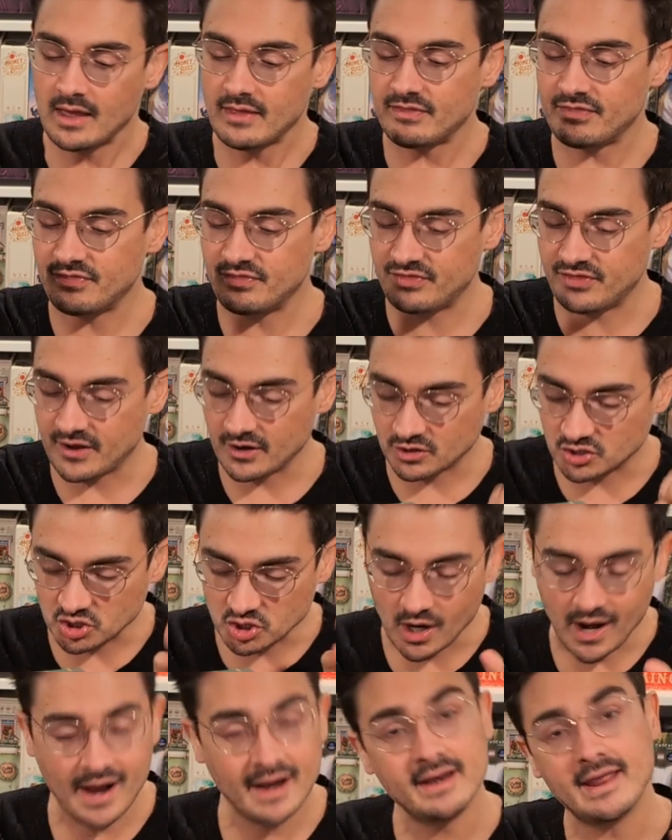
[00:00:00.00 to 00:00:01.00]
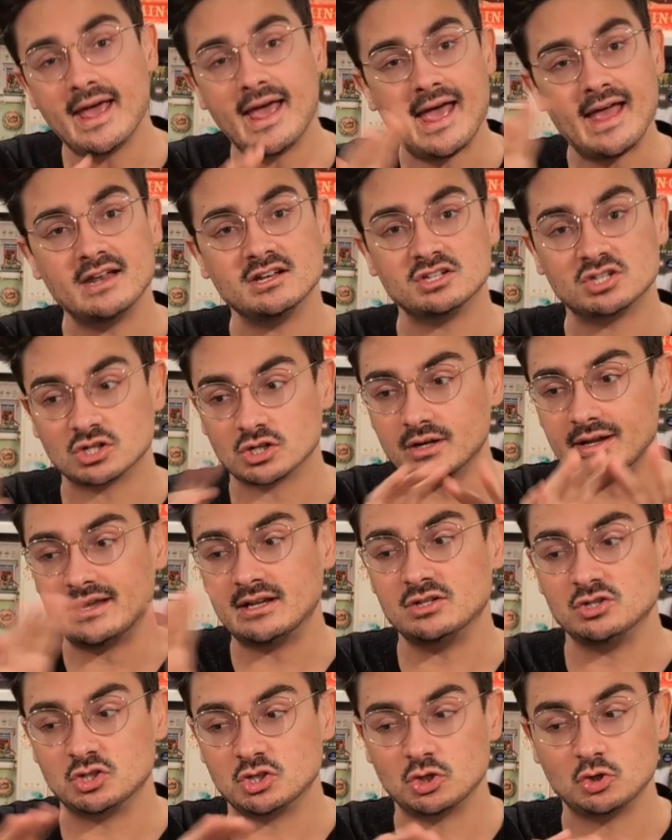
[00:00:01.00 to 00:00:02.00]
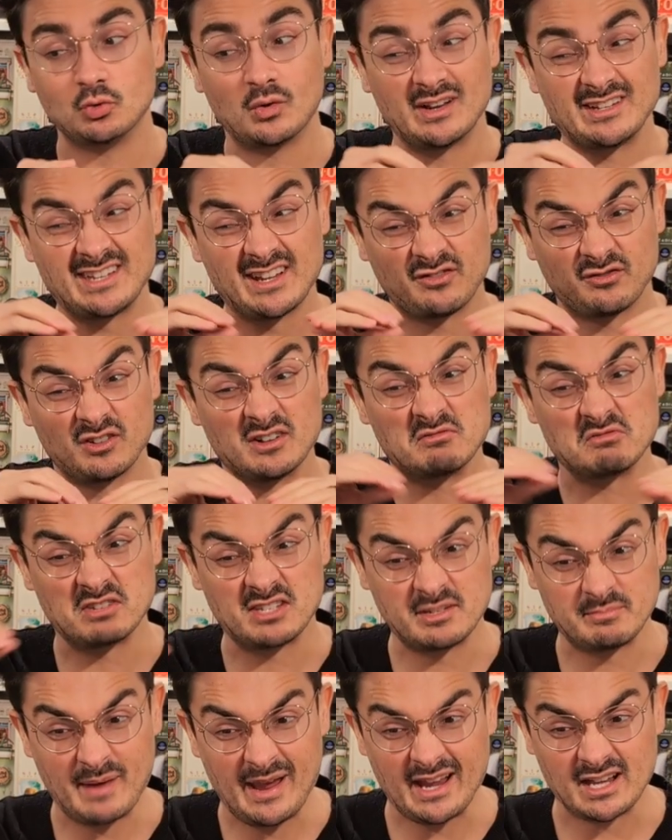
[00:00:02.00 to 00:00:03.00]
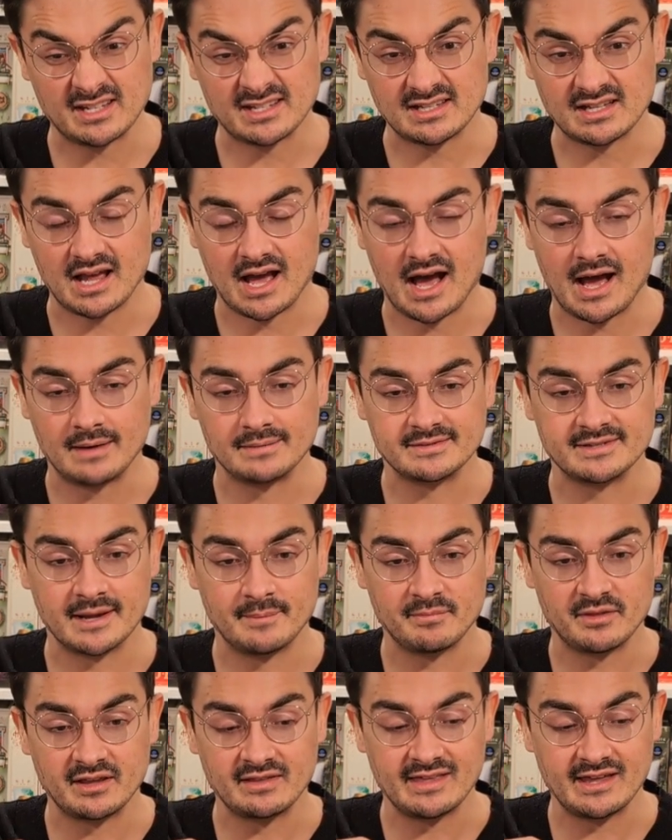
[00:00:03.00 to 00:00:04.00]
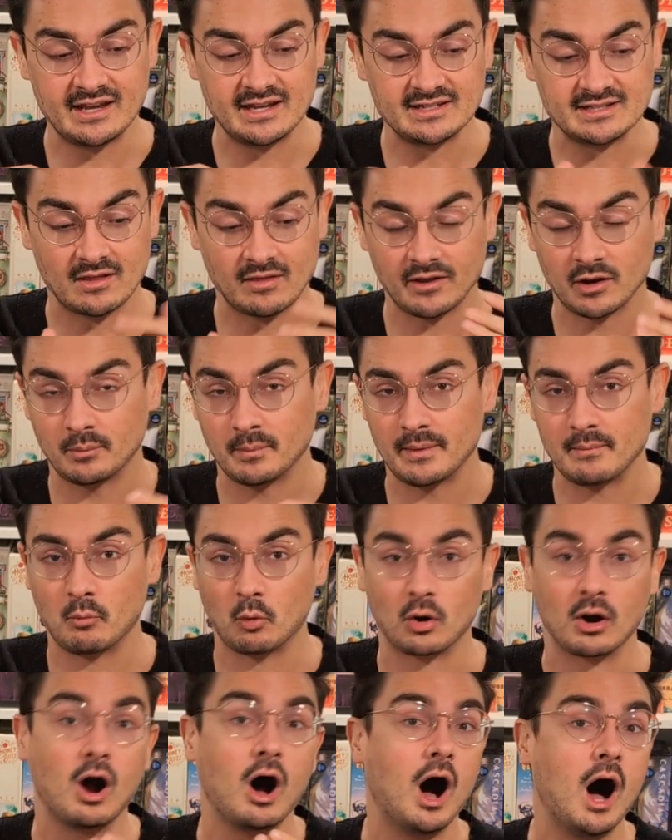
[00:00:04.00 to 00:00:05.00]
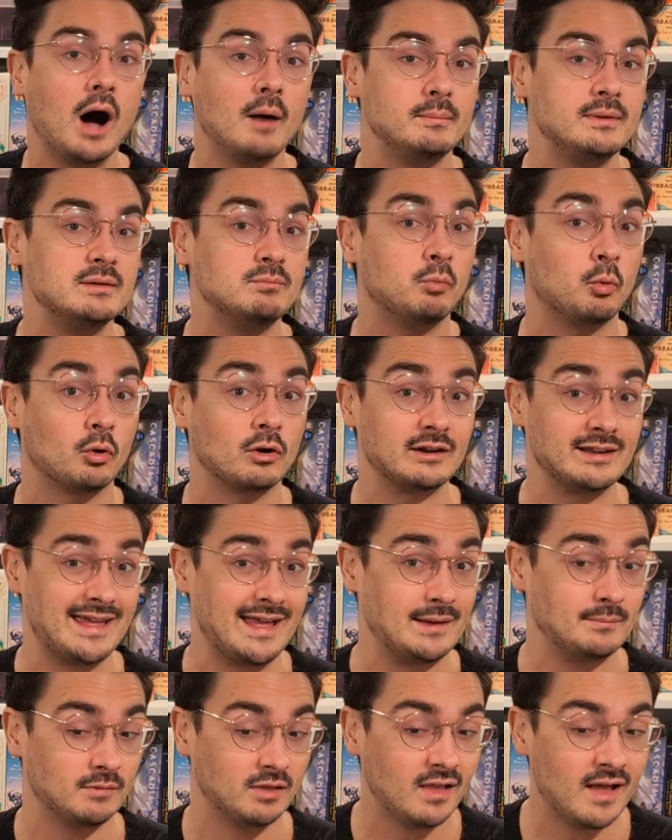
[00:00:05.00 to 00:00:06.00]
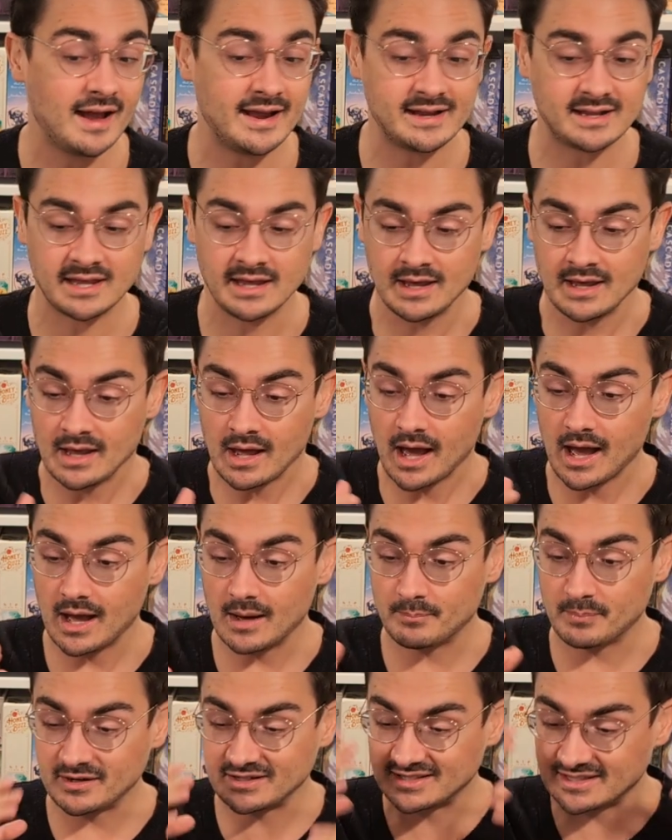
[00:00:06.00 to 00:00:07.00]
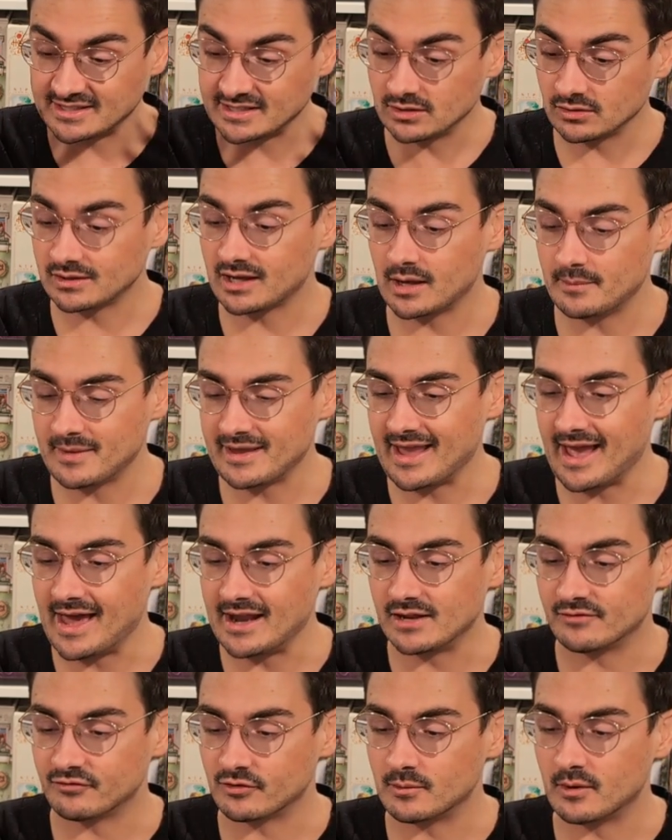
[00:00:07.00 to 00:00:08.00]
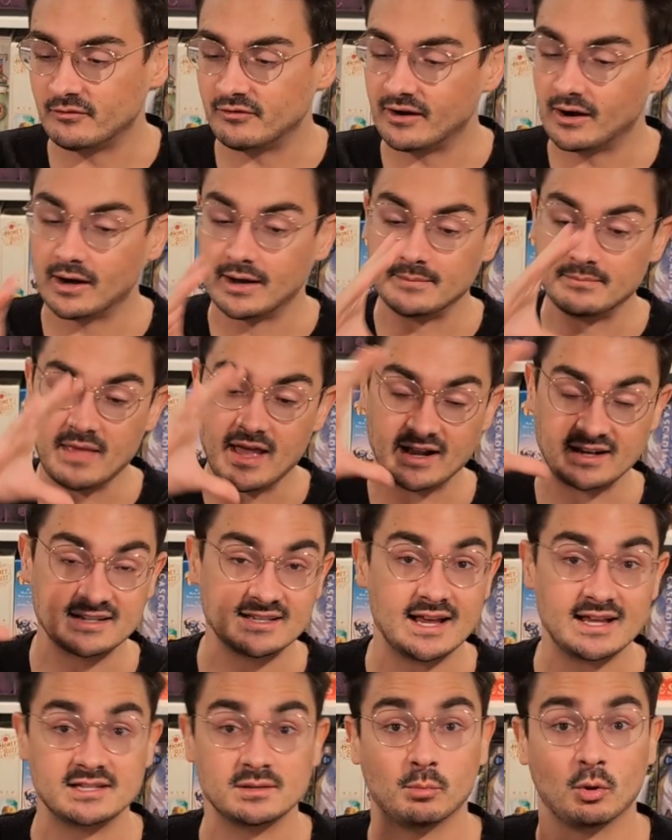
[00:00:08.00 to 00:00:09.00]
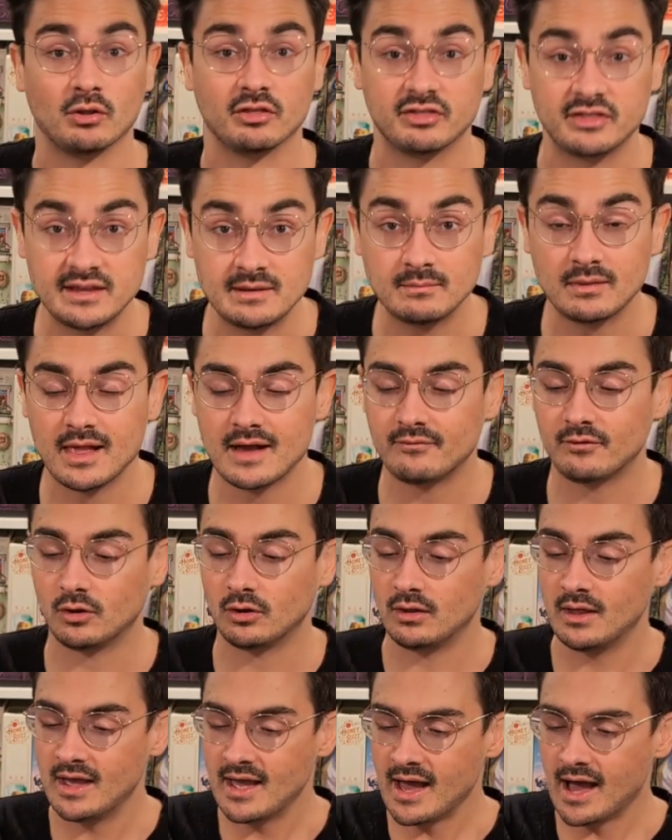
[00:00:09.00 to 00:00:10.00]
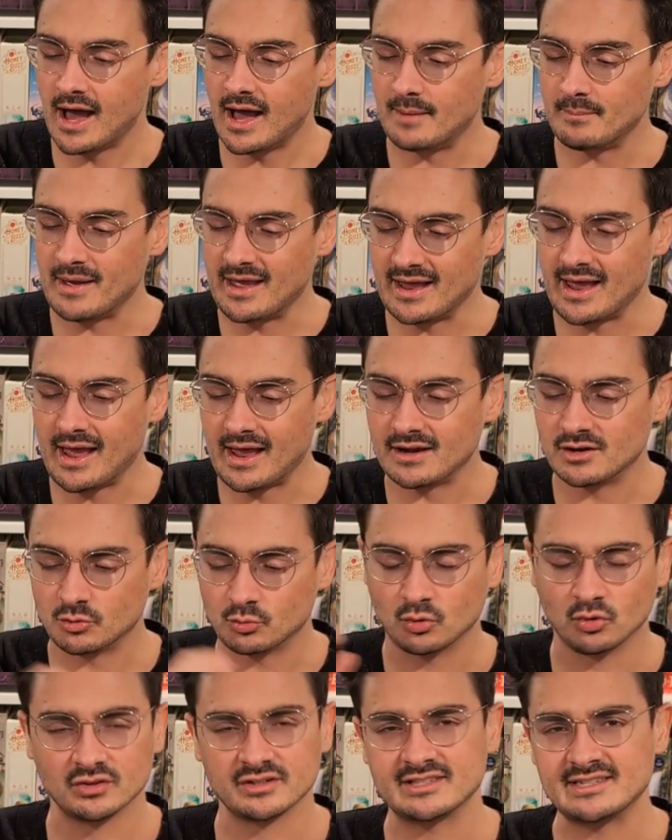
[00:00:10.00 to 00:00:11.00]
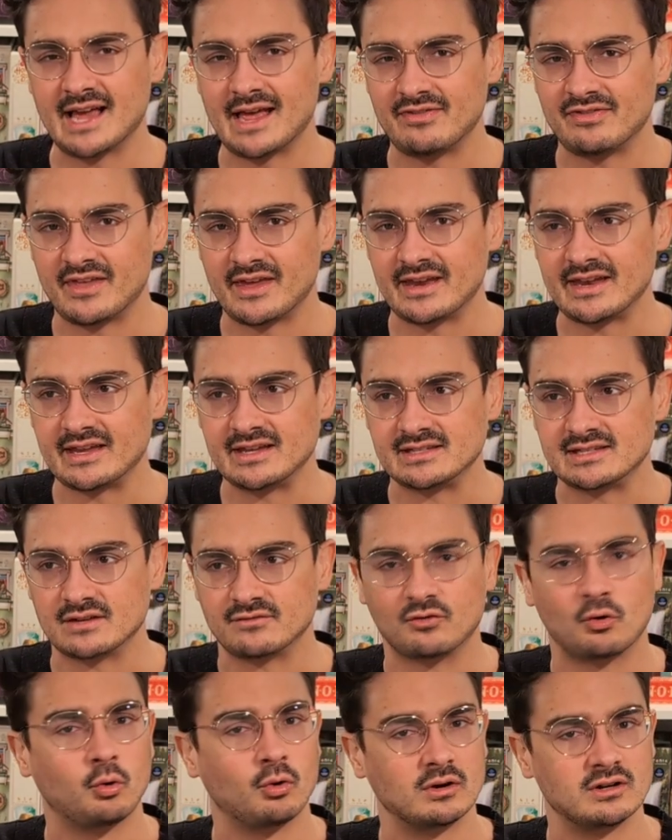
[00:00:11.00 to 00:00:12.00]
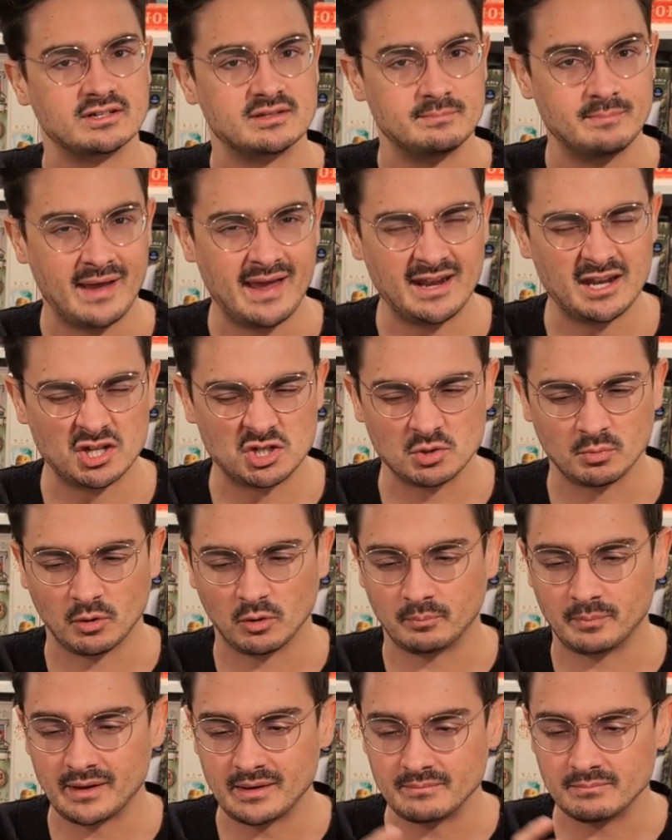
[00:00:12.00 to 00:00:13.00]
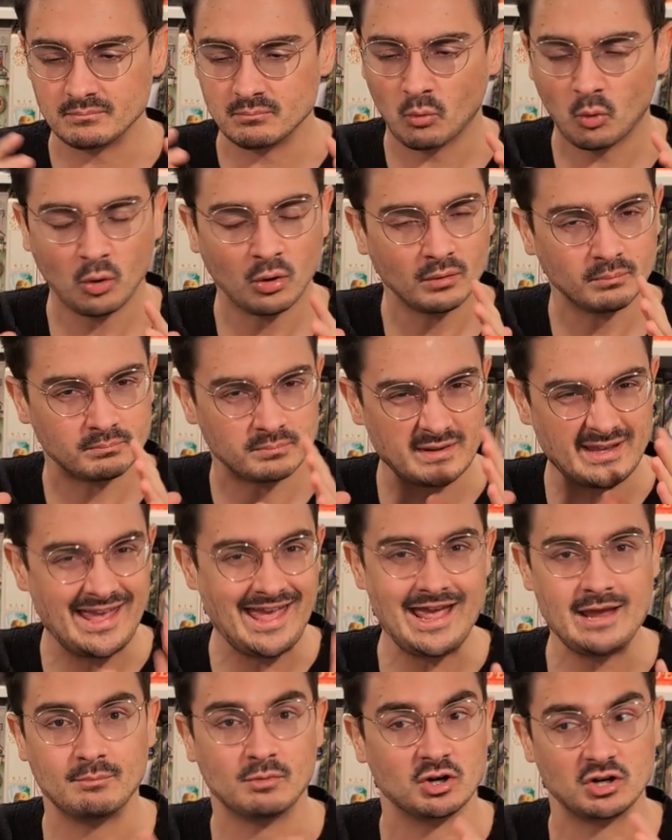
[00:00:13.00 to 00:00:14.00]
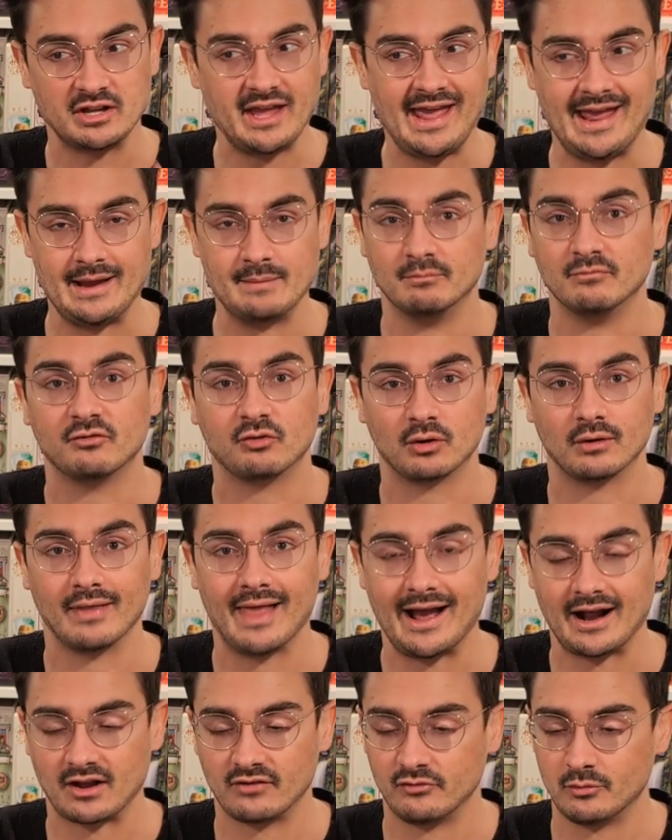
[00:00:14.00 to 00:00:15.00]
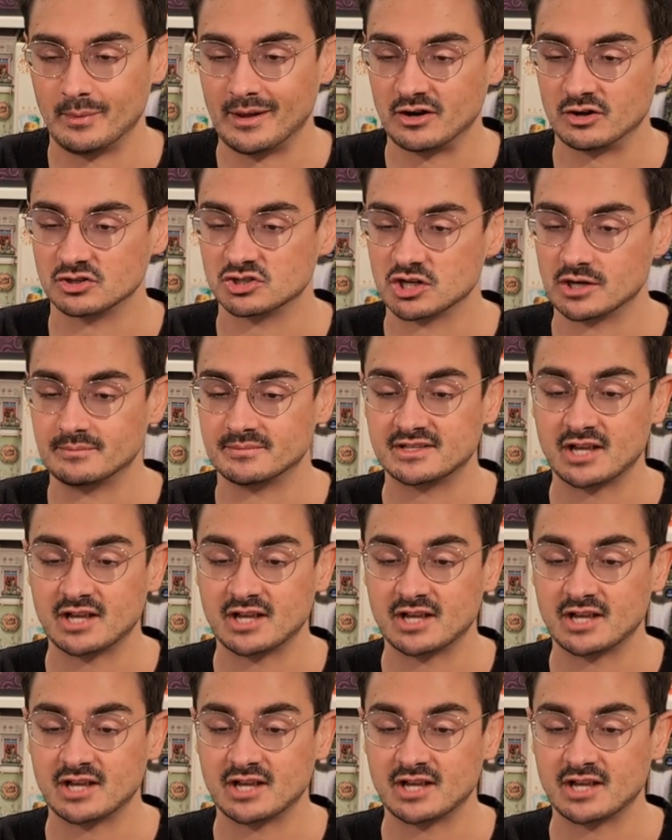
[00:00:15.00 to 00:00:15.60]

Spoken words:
they're trying to enter into a different space, something that is a little bit more hobby board game-like, but still coming at it from a very accessible theme level, and a rule set that is, of course, manageable, but more gamer game, for lack of a better term.